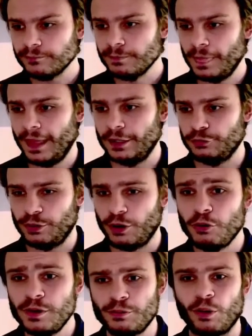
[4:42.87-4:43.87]
And we're
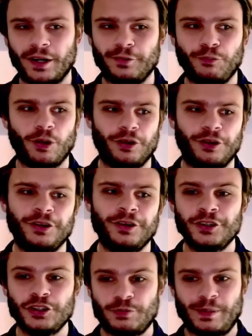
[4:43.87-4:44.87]
only running one
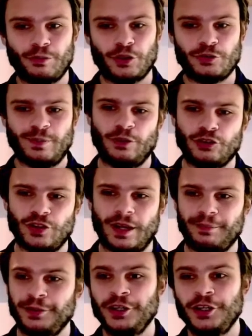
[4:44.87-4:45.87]
Speedroid Spell or Trap,